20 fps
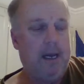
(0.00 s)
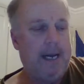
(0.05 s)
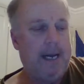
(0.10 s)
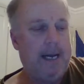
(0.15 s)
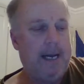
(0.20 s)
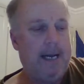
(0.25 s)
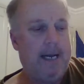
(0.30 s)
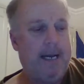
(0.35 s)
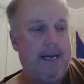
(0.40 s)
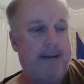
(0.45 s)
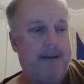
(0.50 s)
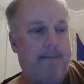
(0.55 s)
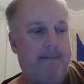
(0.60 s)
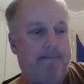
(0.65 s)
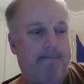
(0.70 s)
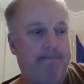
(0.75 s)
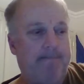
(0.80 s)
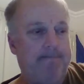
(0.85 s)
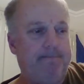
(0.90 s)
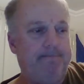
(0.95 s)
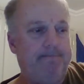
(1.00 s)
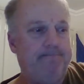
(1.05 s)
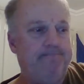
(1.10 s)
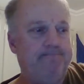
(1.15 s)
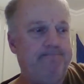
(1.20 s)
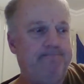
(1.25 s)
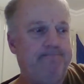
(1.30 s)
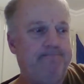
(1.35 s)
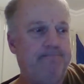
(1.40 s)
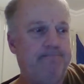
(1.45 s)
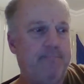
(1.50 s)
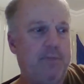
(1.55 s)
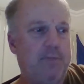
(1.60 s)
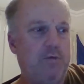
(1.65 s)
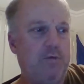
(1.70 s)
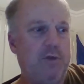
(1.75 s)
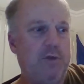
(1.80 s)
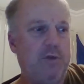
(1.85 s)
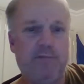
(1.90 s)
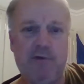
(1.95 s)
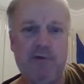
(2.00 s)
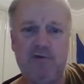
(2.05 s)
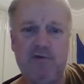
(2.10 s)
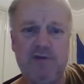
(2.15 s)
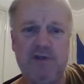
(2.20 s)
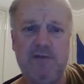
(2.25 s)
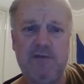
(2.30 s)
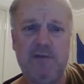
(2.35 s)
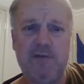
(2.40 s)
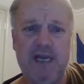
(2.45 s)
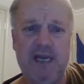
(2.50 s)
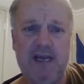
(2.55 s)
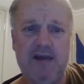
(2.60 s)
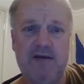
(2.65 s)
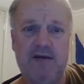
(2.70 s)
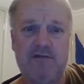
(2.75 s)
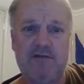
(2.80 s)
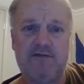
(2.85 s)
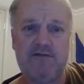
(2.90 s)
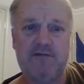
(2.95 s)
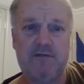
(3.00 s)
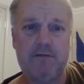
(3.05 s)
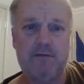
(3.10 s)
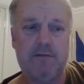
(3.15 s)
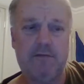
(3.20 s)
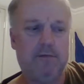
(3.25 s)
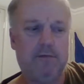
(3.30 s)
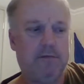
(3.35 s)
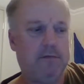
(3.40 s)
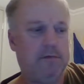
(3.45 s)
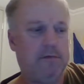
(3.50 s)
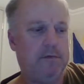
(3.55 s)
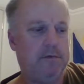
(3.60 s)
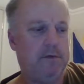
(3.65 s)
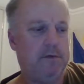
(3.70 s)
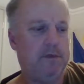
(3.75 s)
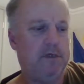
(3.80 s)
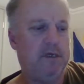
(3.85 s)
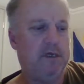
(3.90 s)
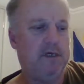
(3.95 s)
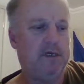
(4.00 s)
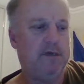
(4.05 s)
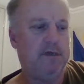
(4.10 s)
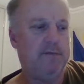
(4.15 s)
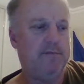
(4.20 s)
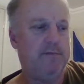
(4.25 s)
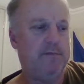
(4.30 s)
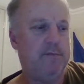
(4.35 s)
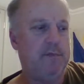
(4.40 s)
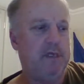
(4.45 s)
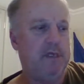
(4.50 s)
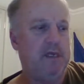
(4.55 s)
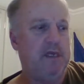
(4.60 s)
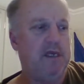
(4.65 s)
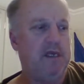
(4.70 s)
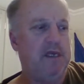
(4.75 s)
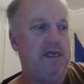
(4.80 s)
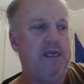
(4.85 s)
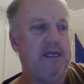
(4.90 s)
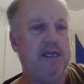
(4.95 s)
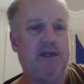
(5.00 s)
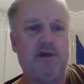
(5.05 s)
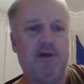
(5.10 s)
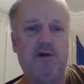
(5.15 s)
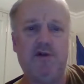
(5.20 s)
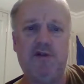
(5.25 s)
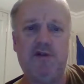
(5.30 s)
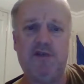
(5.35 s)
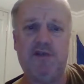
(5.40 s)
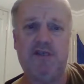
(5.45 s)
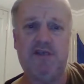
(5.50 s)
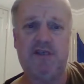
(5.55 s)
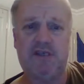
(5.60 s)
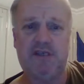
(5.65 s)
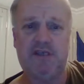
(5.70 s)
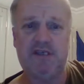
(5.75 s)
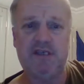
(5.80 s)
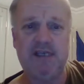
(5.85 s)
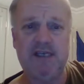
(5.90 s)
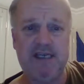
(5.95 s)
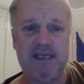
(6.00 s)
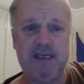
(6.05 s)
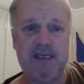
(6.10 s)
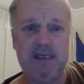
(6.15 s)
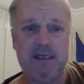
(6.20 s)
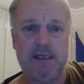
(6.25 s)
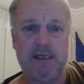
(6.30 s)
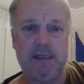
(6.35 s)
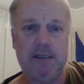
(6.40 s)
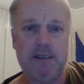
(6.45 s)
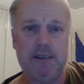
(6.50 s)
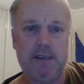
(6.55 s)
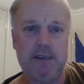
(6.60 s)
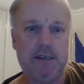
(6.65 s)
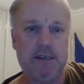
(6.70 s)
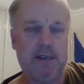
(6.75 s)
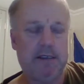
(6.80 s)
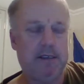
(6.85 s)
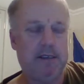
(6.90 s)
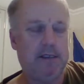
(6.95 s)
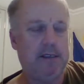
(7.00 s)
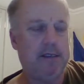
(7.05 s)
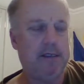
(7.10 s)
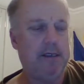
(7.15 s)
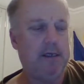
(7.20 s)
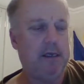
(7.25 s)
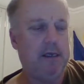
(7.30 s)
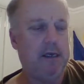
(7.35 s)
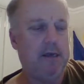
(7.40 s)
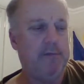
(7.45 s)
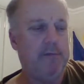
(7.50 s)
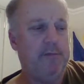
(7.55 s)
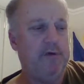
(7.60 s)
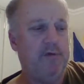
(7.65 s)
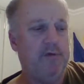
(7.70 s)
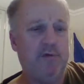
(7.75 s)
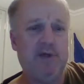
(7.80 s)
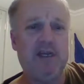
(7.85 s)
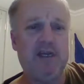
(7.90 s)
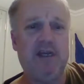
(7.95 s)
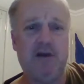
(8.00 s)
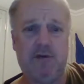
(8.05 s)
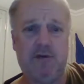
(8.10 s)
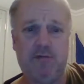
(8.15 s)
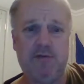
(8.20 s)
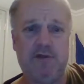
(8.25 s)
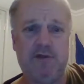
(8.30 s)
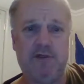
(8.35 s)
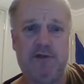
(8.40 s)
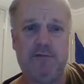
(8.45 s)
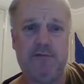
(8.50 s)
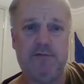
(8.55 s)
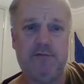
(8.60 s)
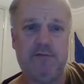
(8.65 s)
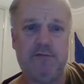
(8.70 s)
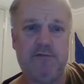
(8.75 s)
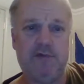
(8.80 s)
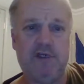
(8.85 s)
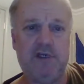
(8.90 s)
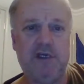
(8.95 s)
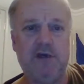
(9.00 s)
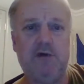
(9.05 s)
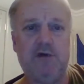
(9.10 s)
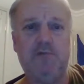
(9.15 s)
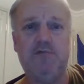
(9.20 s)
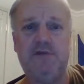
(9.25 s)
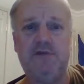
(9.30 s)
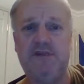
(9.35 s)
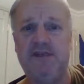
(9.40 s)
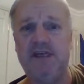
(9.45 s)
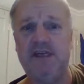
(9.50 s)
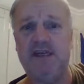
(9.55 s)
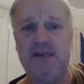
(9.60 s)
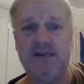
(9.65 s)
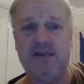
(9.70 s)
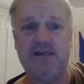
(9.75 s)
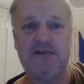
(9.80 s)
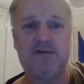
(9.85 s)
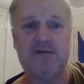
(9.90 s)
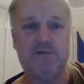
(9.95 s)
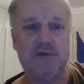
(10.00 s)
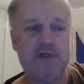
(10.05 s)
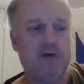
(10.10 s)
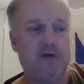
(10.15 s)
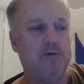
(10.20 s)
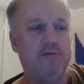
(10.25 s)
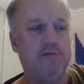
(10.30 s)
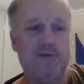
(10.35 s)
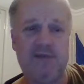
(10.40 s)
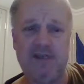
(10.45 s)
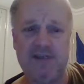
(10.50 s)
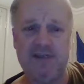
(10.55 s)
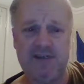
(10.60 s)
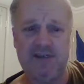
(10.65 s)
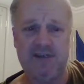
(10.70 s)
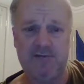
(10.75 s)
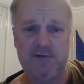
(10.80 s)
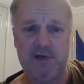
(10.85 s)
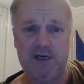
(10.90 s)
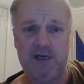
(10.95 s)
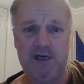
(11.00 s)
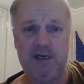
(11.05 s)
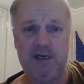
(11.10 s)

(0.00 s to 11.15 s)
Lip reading: um, we built him a house. Um, he couldn't see, but we helped him. We helped Dennis. We helped Desiree.